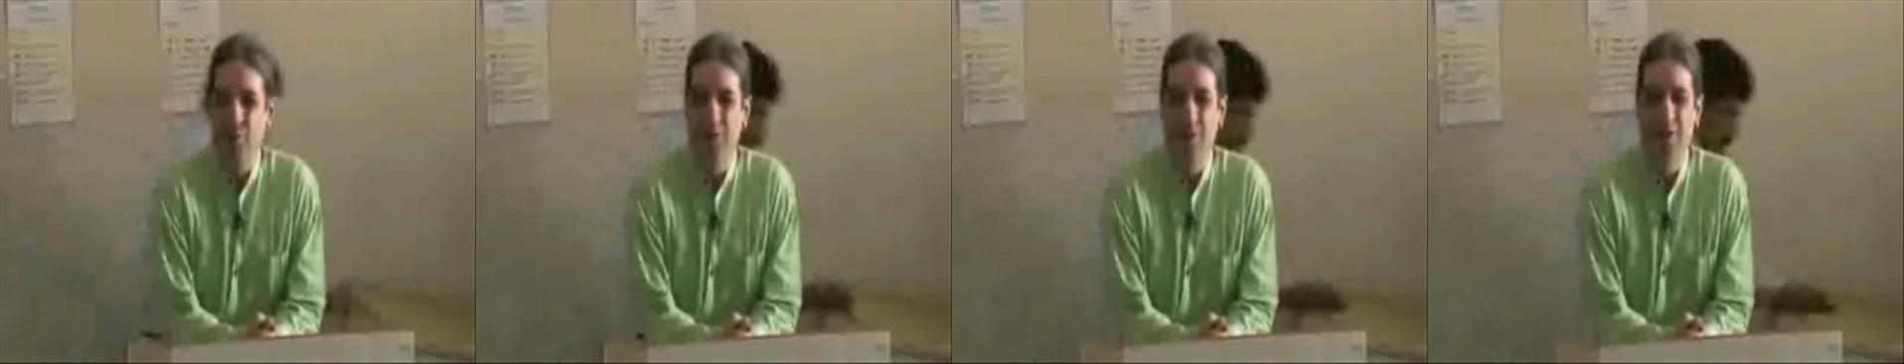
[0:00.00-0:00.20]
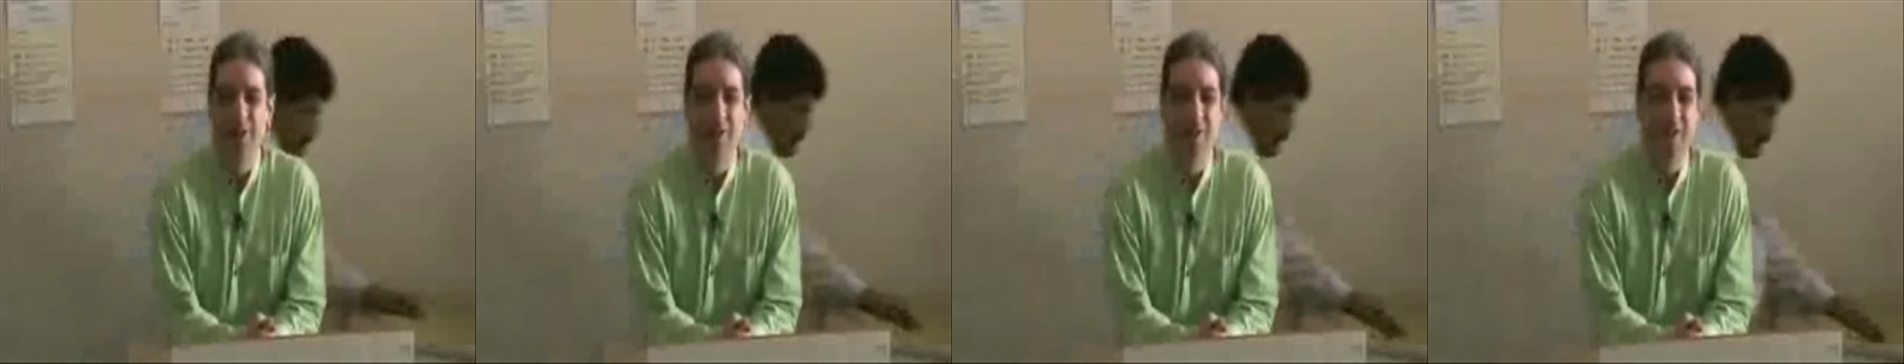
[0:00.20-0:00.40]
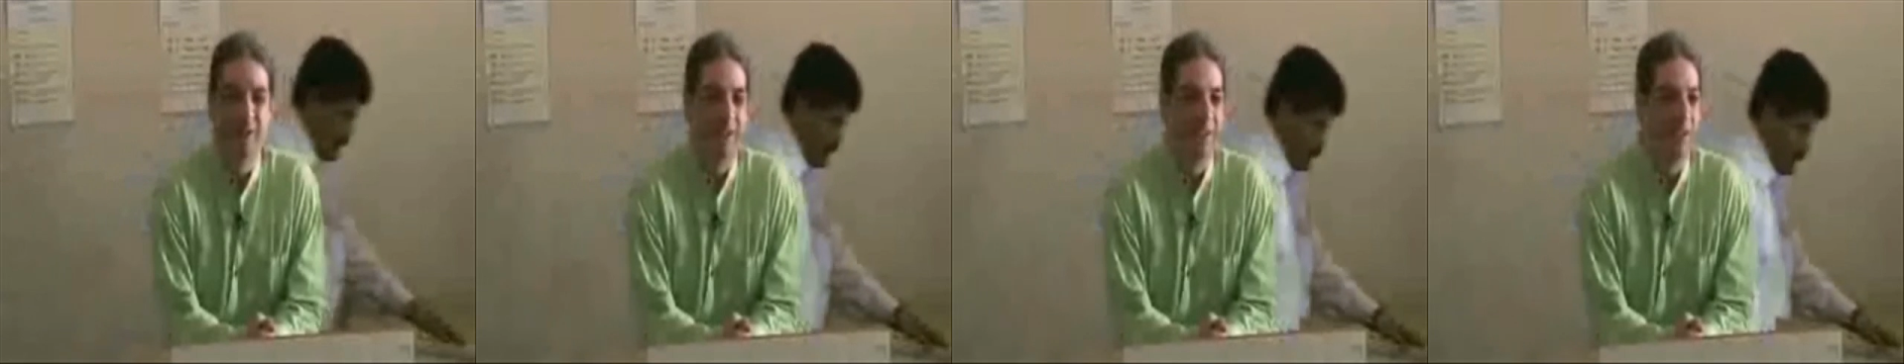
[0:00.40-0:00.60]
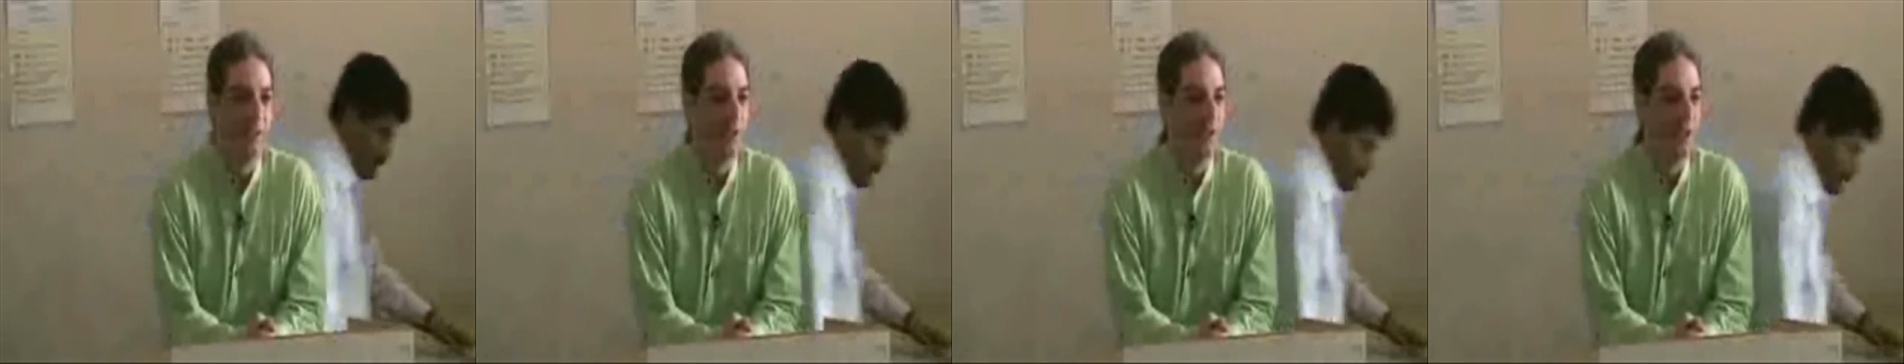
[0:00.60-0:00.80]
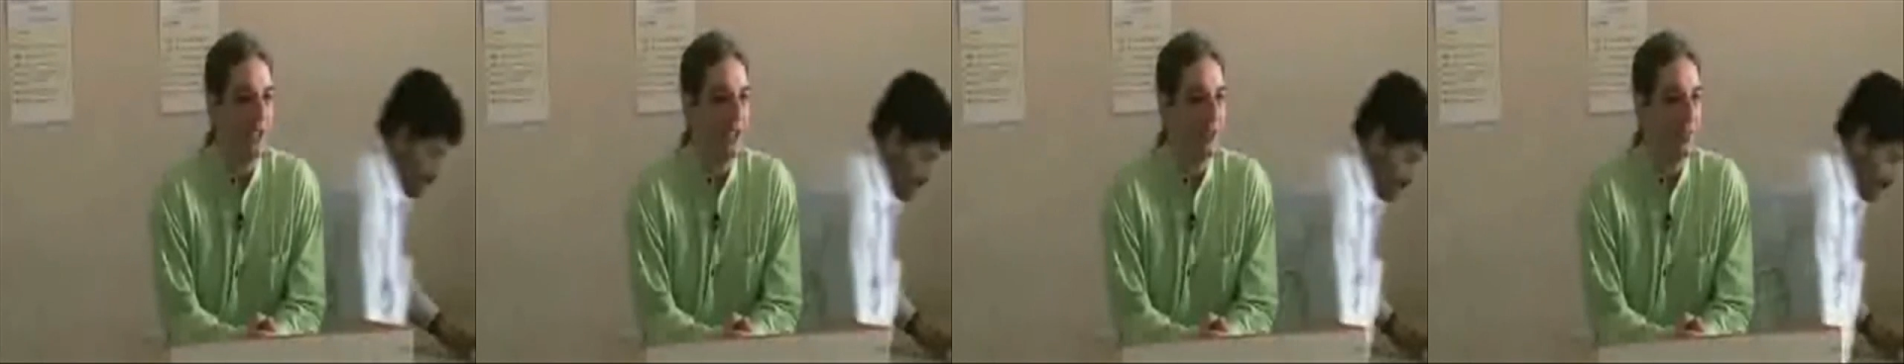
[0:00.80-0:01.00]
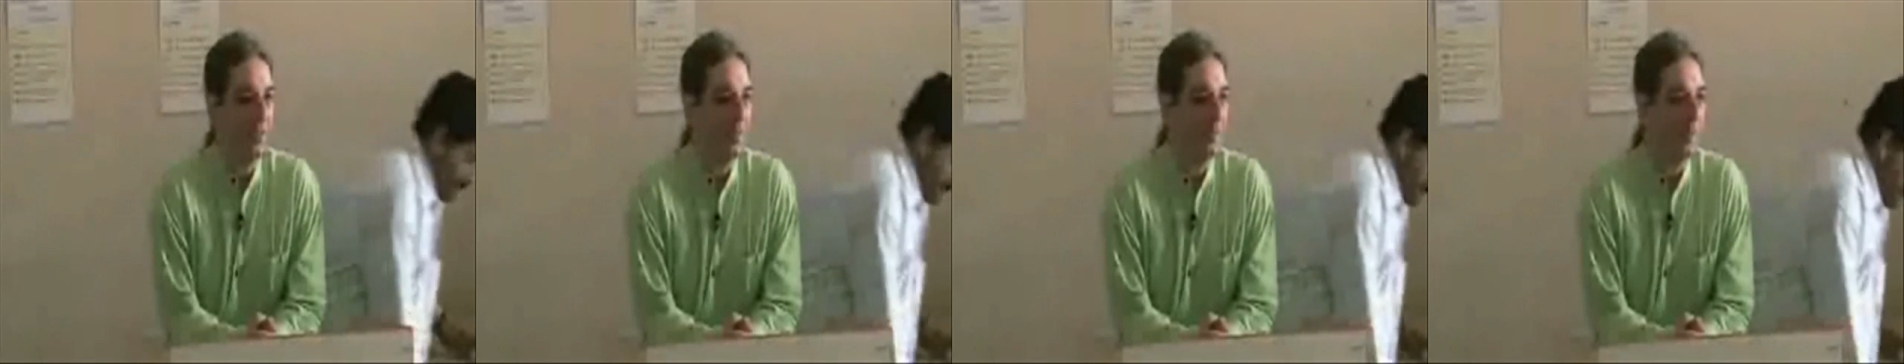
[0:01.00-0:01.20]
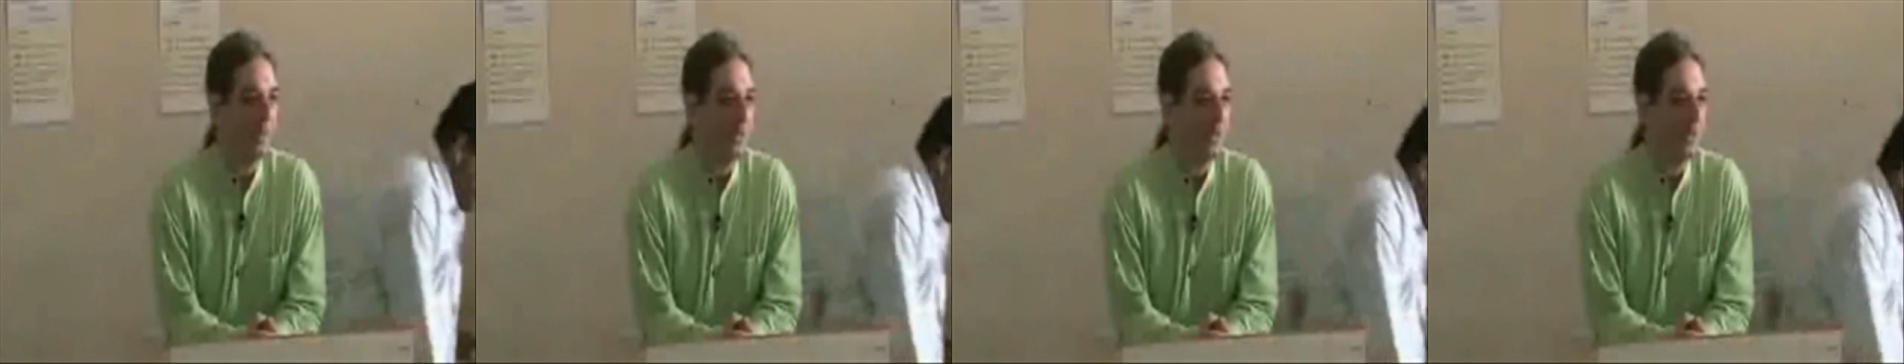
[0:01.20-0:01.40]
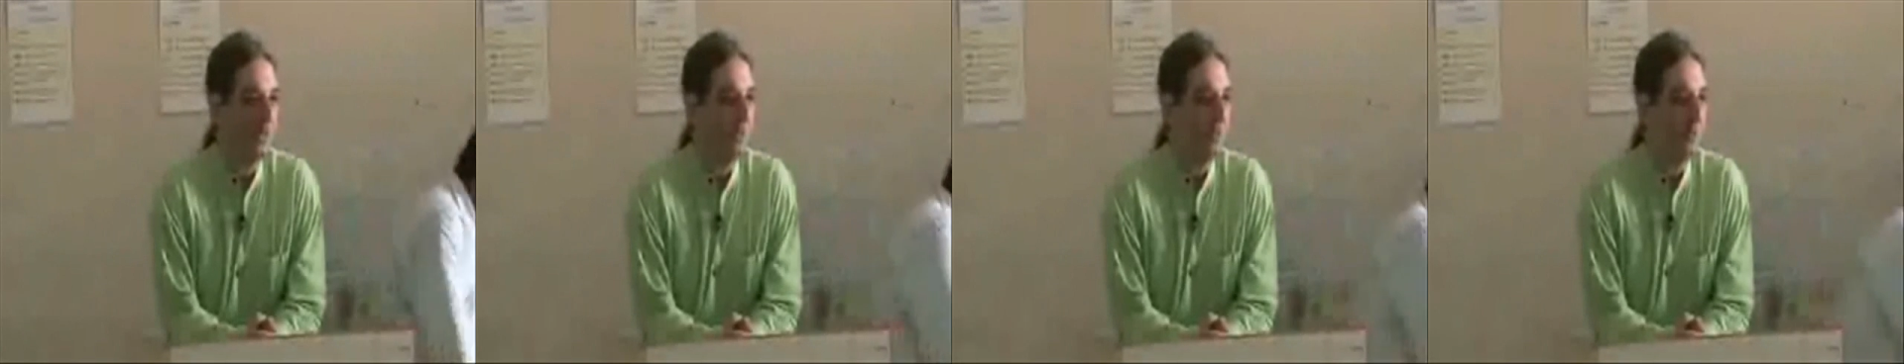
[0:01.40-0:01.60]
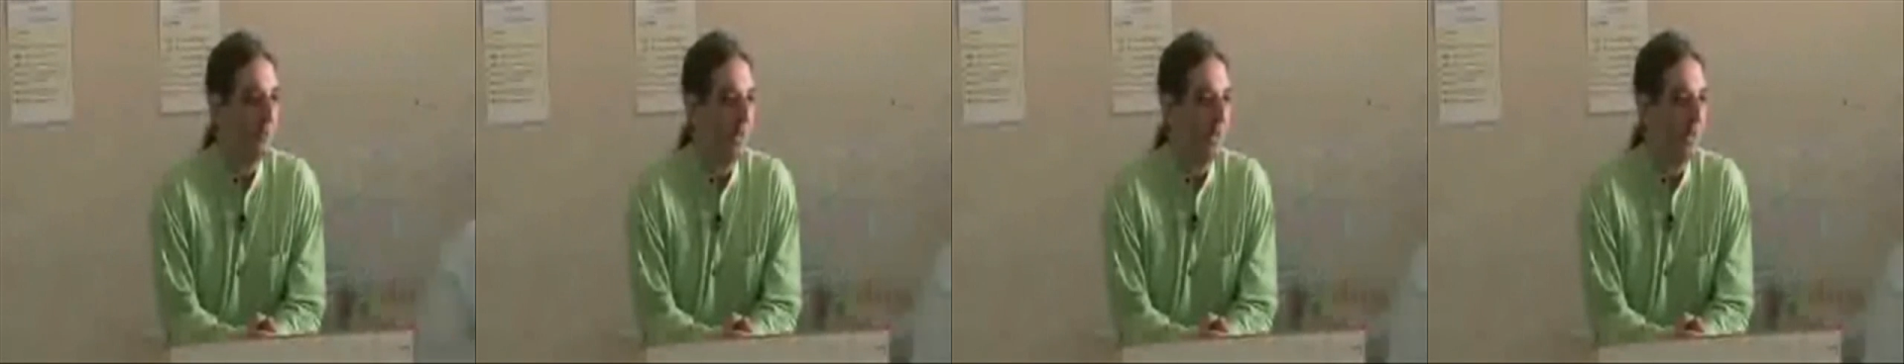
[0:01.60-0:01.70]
more interesting to teach people